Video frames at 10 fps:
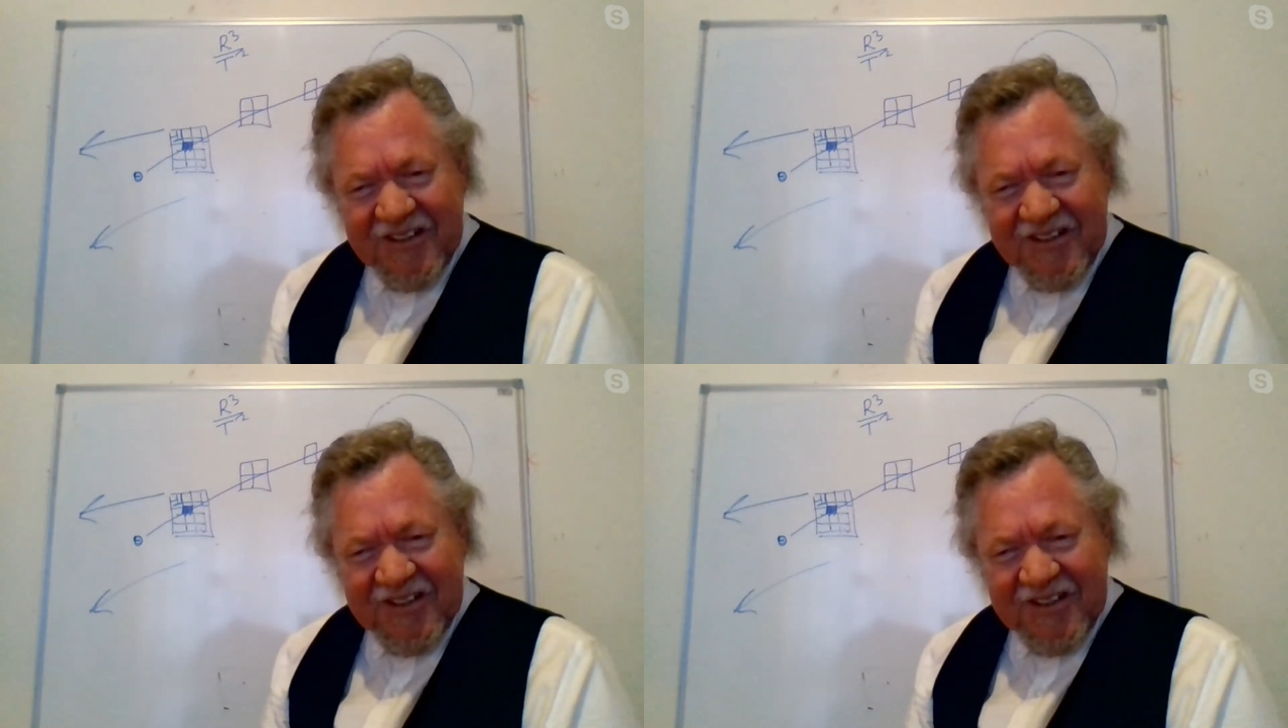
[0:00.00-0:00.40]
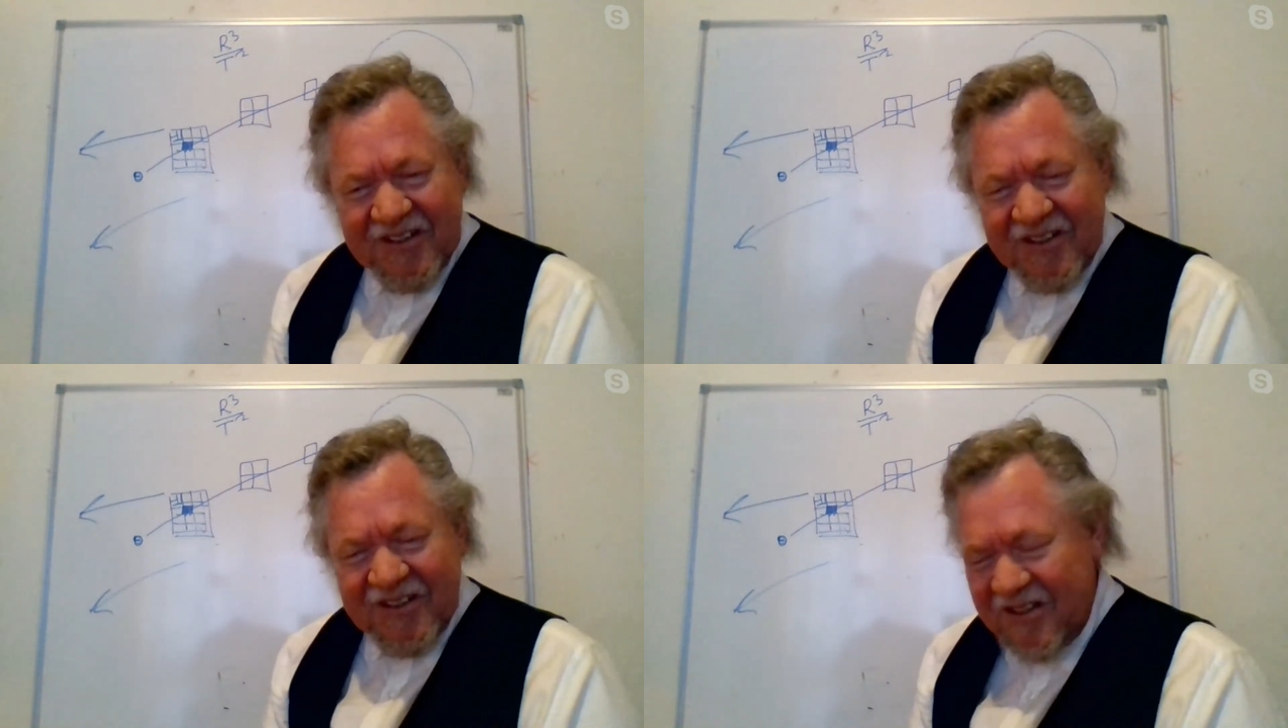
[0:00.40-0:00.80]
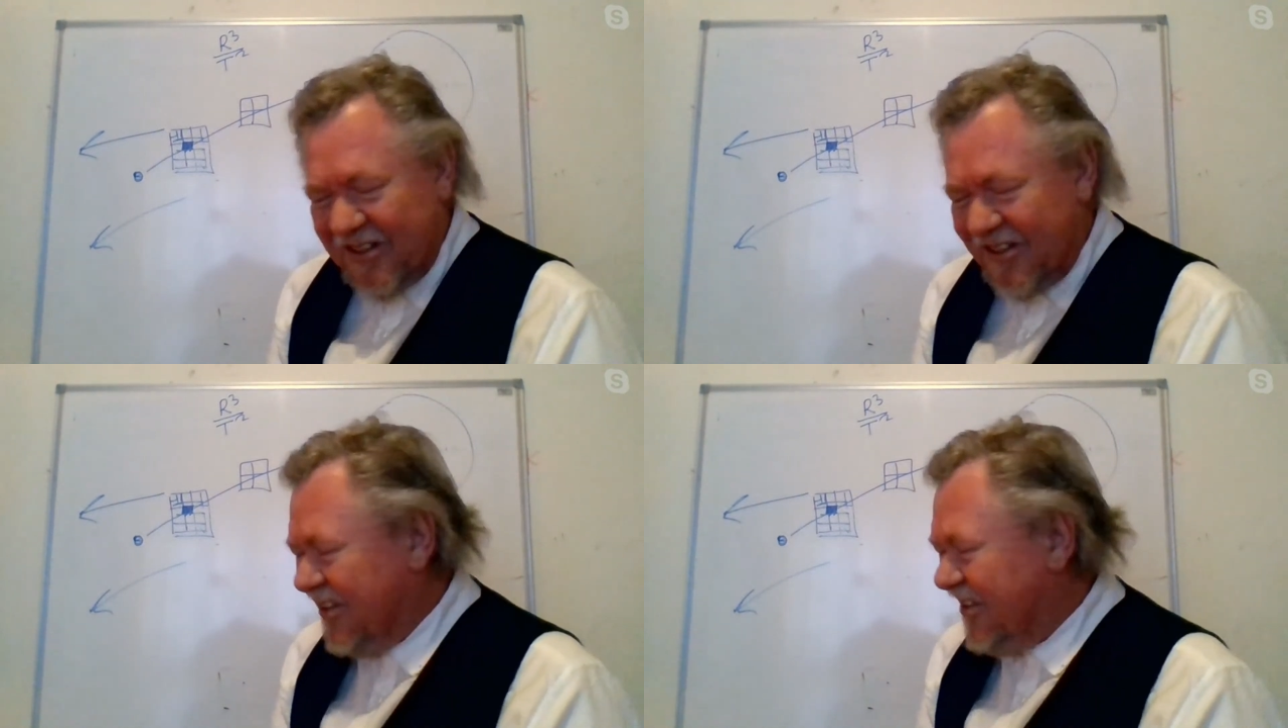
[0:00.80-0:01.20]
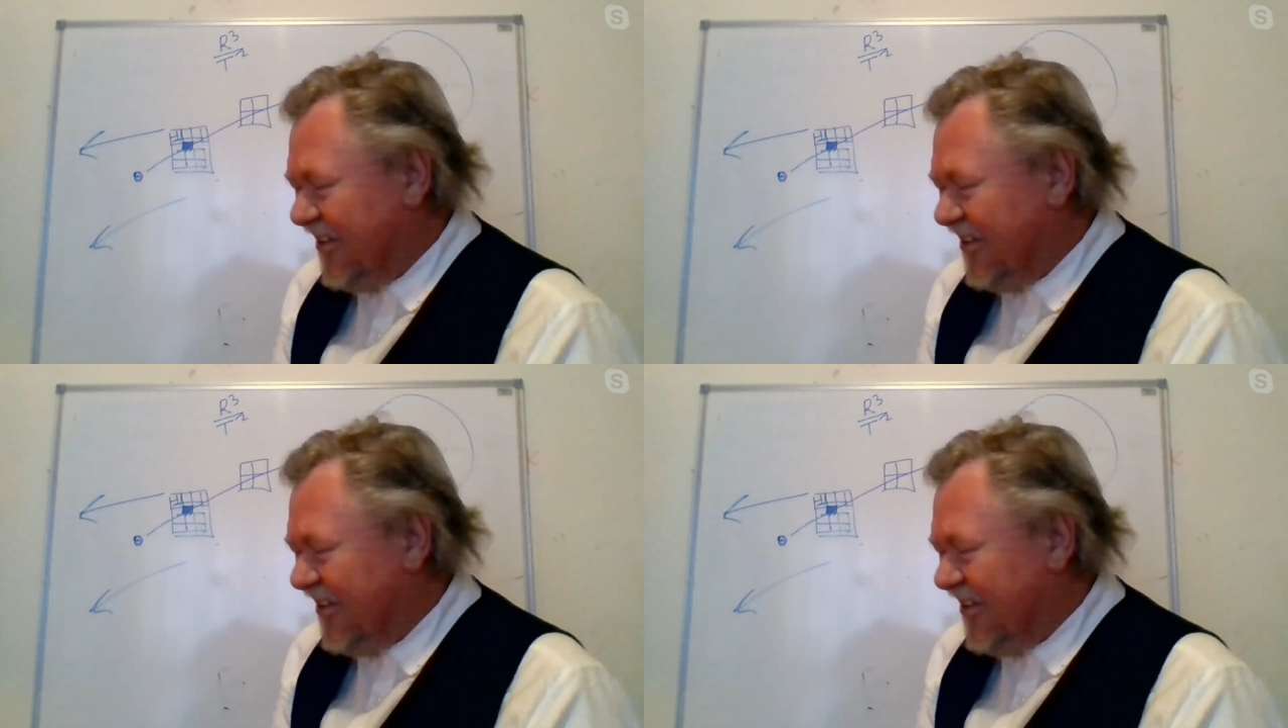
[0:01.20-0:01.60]
And
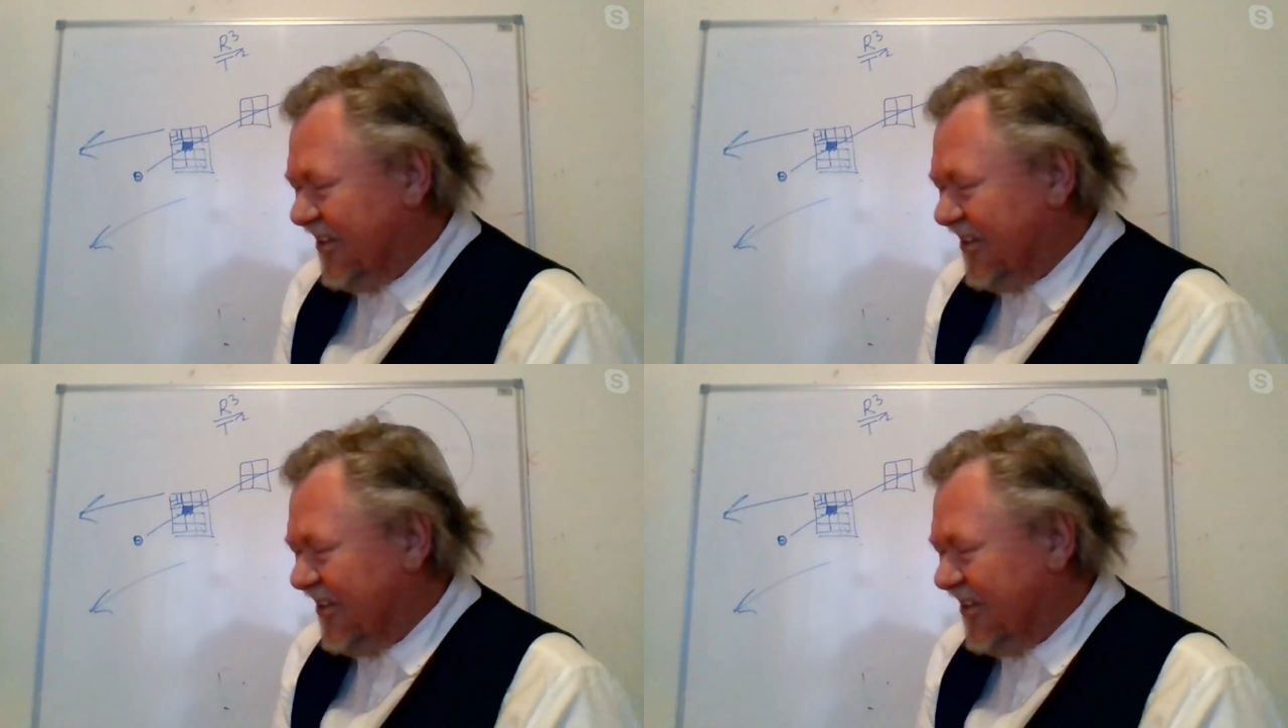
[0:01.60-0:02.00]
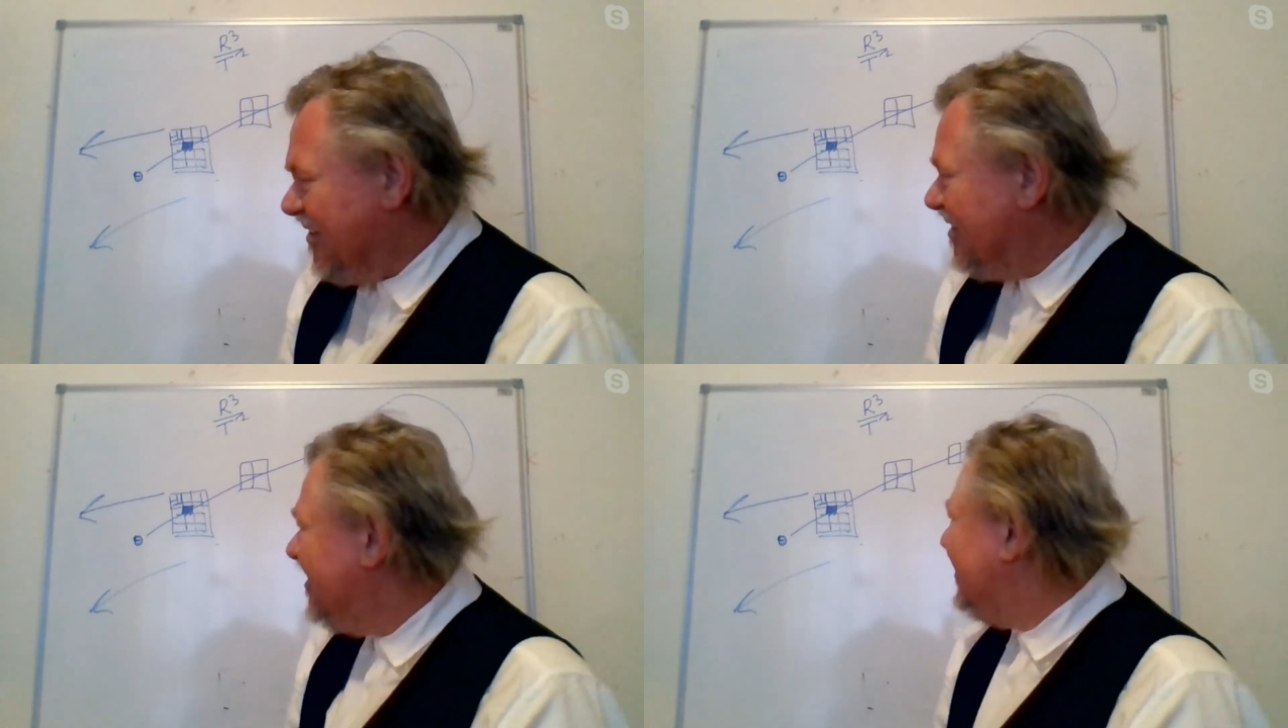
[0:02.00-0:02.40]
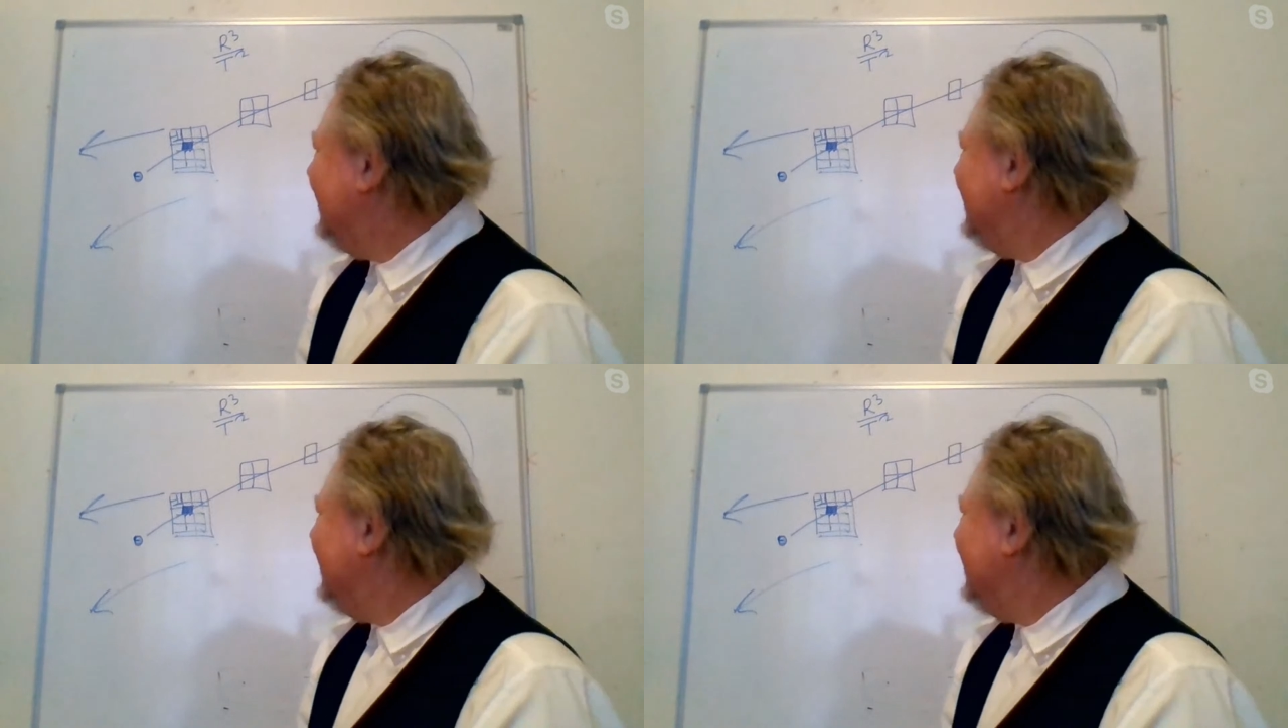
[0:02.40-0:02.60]
Venus travels